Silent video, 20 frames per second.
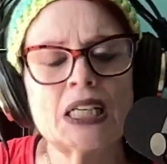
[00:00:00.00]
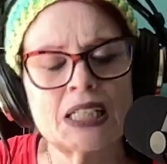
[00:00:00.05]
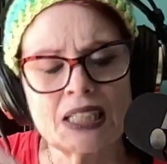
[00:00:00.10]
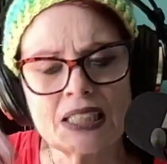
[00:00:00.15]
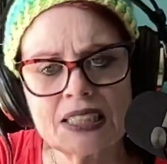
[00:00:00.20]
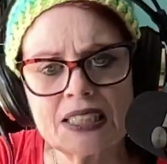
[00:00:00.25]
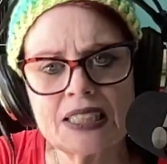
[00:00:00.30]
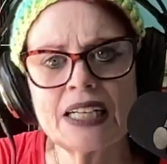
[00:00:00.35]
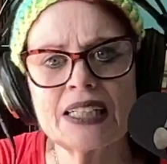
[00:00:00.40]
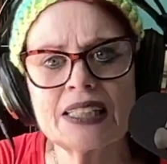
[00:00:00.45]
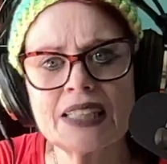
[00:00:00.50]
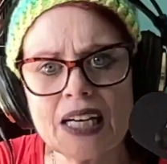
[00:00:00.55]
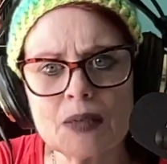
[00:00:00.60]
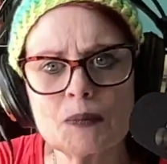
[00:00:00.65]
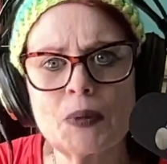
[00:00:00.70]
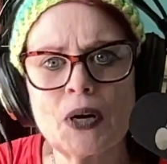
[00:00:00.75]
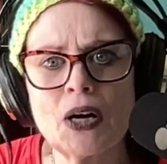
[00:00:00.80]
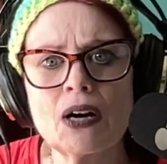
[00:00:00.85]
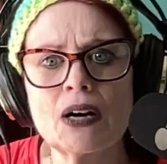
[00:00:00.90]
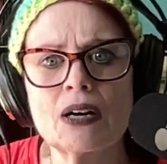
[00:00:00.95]
Let's take that
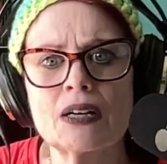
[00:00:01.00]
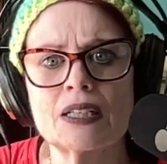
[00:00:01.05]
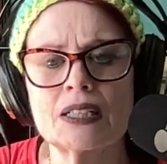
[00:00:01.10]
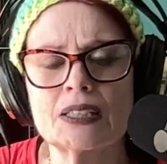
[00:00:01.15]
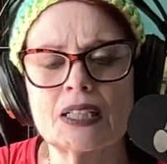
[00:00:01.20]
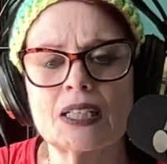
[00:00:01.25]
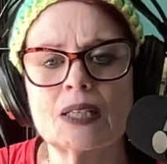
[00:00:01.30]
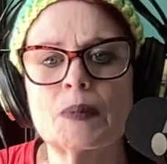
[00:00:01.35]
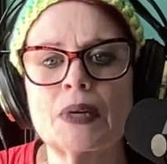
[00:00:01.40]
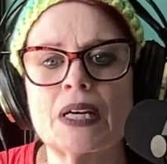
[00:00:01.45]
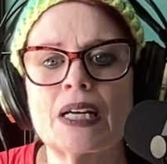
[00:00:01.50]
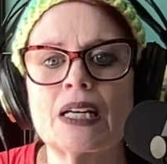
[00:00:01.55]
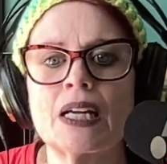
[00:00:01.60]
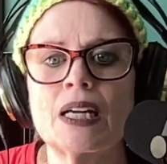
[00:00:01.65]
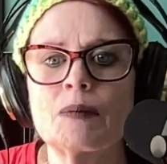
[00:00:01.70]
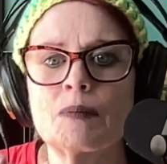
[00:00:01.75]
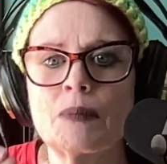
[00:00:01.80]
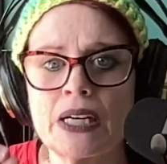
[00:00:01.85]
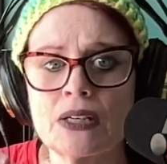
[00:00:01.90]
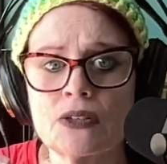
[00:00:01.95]
apart a little bit
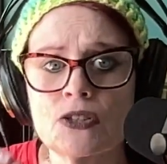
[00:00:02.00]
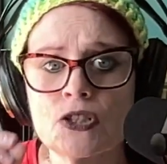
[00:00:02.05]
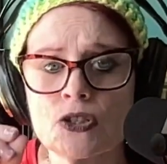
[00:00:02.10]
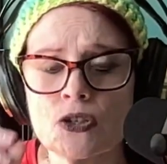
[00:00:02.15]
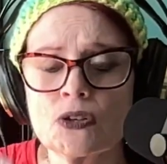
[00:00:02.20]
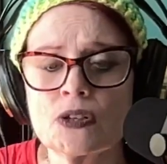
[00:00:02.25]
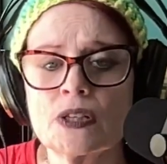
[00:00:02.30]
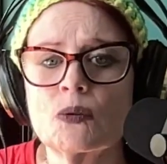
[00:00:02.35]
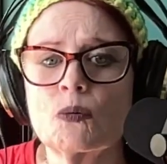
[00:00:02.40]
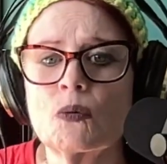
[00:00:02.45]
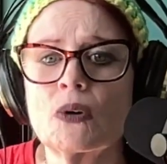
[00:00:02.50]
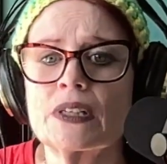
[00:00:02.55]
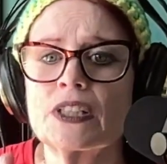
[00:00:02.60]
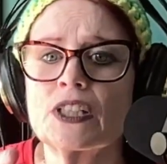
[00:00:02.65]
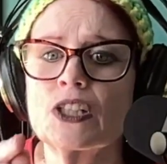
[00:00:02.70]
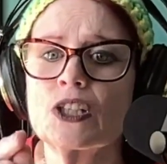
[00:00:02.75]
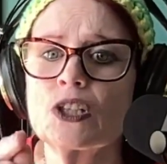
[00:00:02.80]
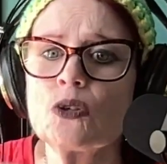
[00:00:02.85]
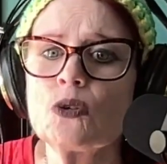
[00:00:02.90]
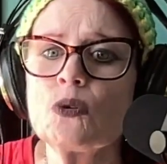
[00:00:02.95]
and make sure that what
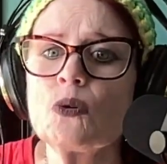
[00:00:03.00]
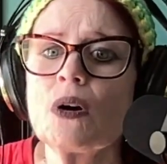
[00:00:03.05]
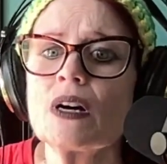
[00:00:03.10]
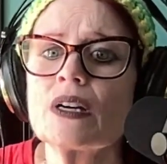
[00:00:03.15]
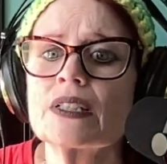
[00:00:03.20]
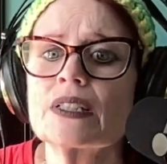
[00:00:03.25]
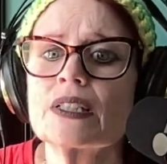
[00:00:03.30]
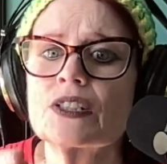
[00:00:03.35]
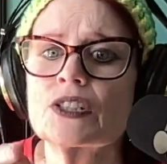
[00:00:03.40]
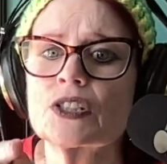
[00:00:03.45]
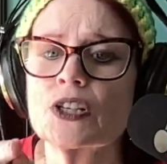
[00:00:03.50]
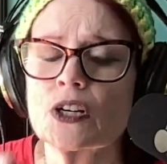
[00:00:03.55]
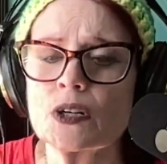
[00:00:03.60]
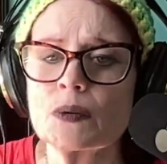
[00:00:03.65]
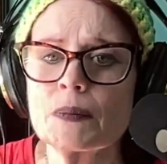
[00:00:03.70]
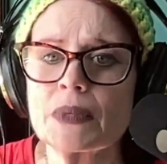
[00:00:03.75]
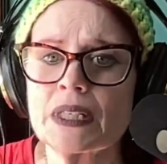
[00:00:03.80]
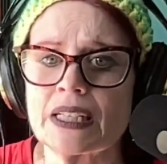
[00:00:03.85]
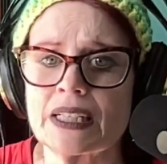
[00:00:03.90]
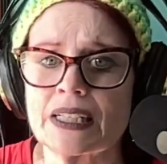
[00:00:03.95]
you are
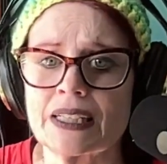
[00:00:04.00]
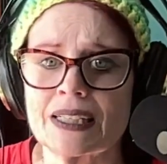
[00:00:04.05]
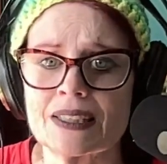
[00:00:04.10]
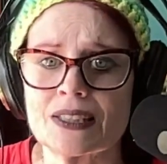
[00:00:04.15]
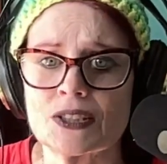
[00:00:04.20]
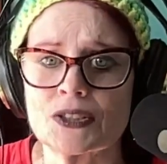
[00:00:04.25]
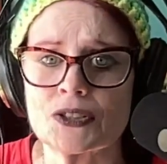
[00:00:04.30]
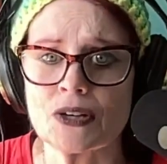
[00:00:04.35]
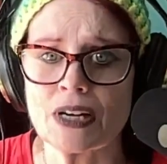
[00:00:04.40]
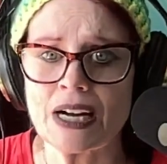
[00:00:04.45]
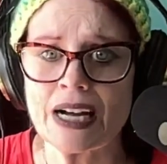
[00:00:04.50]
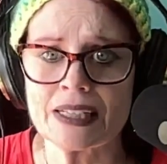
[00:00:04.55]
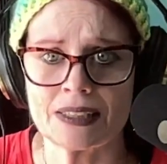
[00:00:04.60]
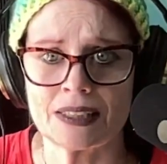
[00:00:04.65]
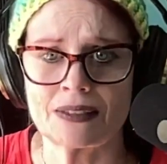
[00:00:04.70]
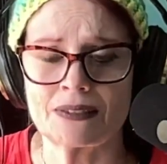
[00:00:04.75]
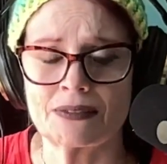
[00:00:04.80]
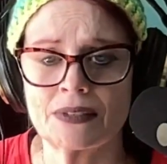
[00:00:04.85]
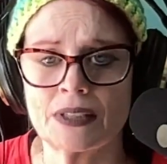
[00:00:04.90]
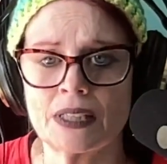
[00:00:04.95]
determining as
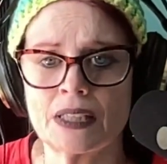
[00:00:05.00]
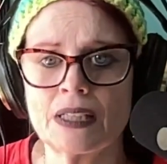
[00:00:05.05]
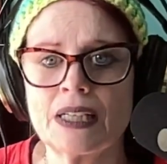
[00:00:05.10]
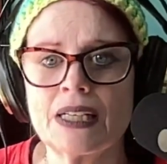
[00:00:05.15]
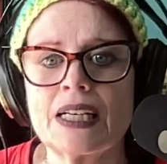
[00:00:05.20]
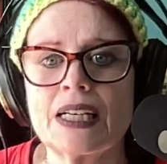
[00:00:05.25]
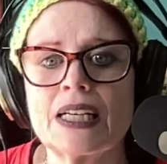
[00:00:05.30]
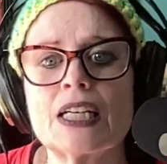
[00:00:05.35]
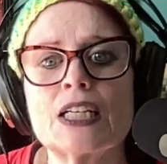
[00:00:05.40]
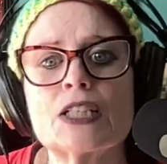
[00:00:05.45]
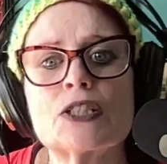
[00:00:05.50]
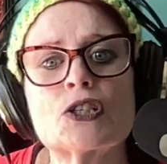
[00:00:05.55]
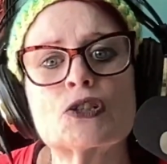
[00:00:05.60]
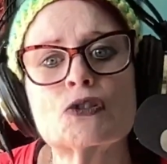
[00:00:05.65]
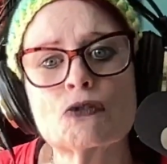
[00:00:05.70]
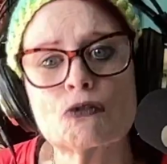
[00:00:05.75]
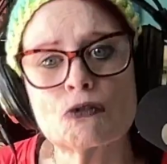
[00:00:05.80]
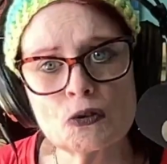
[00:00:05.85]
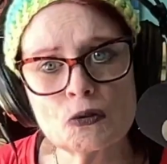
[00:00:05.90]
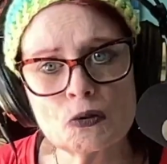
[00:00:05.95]
attractive is
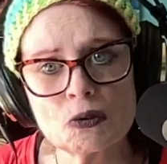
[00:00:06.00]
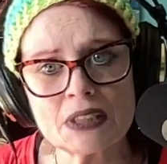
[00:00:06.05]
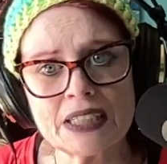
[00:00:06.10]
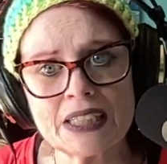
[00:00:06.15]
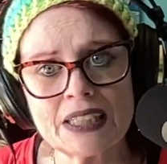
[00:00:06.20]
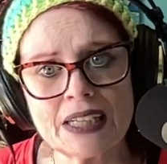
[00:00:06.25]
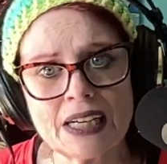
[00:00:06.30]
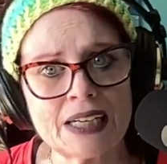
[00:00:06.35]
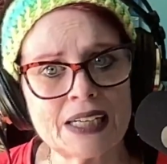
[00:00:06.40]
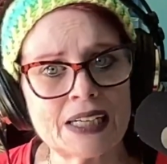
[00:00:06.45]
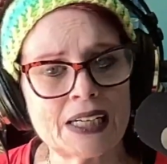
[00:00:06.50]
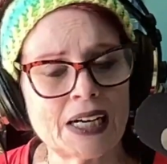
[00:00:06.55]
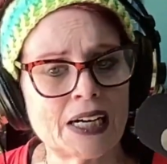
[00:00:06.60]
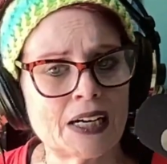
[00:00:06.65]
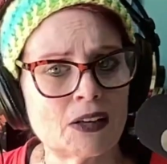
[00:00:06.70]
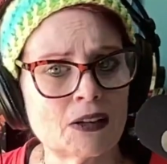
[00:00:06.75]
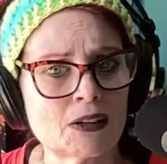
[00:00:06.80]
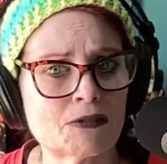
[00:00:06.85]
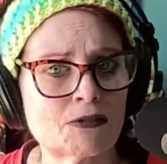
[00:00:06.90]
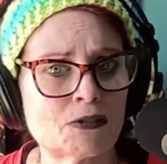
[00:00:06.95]
truly a
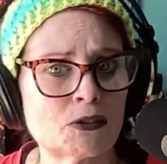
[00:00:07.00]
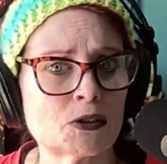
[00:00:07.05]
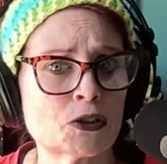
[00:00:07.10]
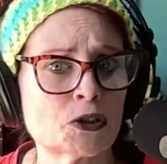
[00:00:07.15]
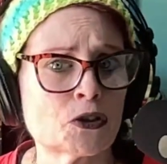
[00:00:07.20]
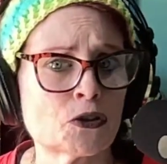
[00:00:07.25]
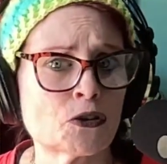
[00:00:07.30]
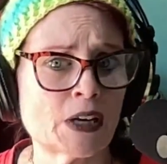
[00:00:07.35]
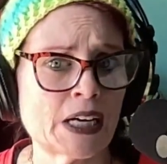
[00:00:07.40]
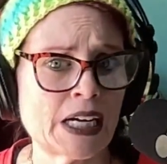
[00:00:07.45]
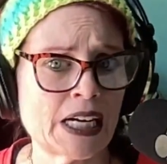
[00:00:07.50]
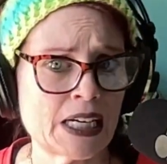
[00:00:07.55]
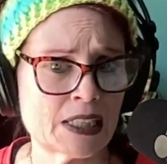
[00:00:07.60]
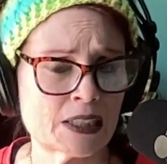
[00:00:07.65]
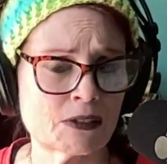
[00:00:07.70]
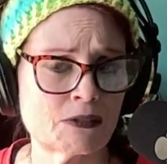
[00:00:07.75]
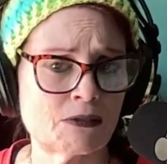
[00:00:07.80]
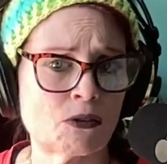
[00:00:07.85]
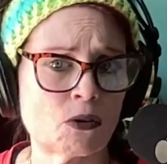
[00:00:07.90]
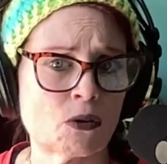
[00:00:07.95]
healthful
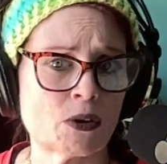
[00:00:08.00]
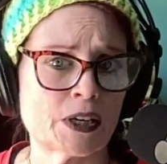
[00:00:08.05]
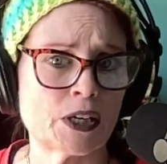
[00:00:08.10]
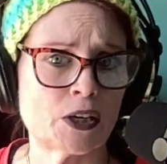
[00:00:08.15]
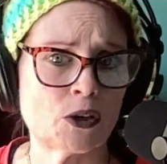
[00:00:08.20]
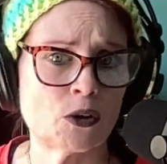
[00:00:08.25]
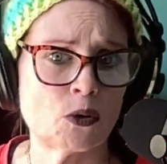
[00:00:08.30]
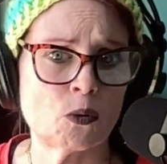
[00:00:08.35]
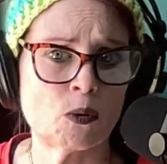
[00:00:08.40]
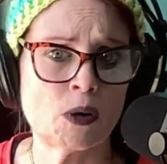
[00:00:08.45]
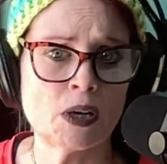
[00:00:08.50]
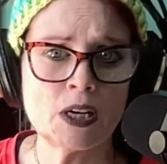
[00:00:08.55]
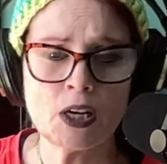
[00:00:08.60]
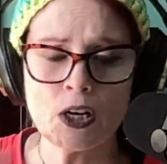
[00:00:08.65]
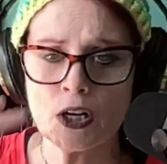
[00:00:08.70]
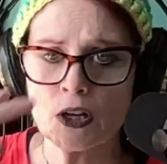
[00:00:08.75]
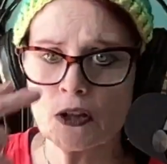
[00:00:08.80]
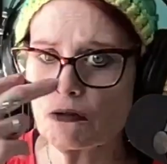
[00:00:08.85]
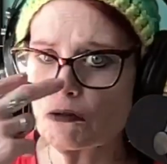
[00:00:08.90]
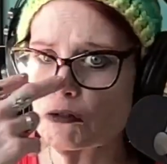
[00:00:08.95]
trait for you
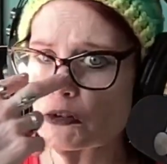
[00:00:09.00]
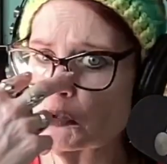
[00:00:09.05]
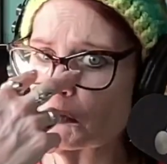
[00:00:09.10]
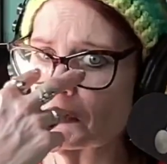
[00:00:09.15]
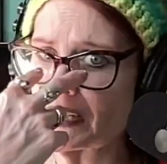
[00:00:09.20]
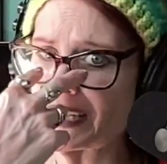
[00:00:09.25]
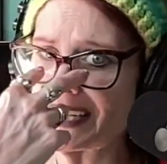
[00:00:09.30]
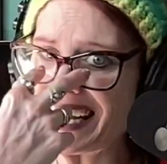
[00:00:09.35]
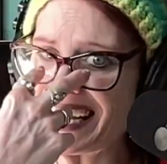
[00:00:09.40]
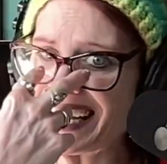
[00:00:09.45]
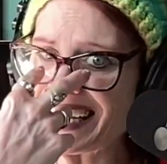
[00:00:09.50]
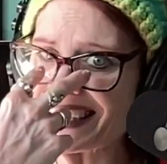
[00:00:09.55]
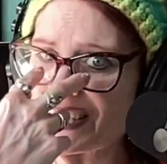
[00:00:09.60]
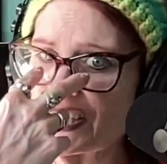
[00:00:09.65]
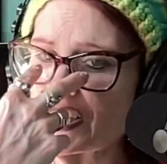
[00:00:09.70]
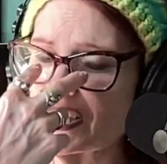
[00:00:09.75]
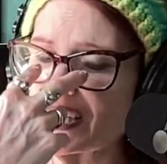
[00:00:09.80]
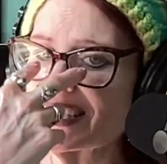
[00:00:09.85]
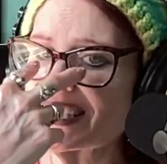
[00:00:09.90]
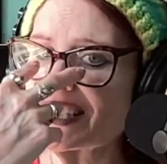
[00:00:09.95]
through not
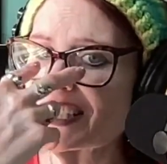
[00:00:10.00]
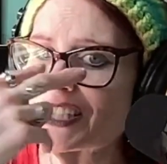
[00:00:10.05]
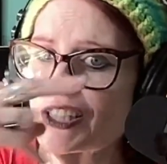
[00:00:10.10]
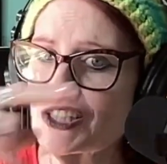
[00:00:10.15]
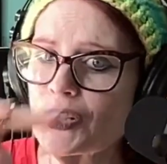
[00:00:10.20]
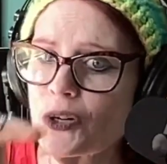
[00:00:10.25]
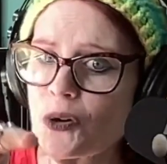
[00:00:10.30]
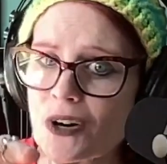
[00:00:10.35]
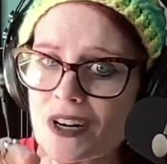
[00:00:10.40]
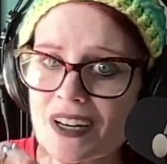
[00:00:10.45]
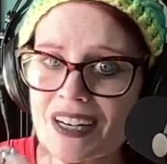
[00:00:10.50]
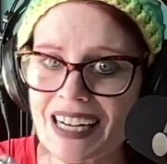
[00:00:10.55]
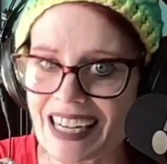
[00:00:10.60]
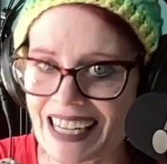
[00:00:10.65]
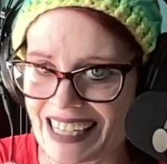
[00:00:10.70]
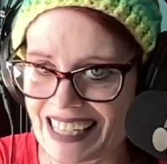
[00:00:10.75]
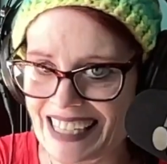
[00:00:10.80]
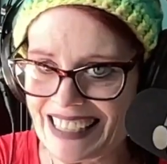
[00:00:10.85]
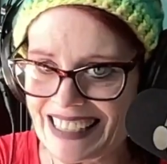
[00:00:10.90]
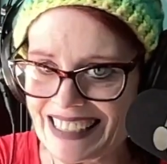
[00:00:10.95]
just your
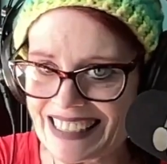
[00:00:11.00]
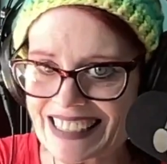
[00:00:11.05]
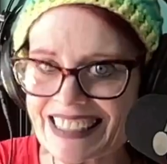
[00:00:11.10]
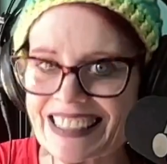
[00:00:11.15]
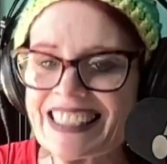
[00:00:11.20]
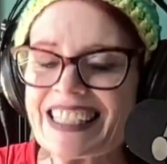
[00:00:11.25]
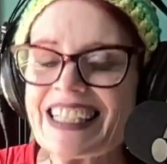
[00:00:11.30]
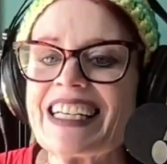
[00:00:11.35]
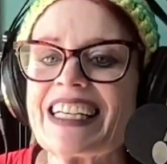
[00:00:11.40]
eyes.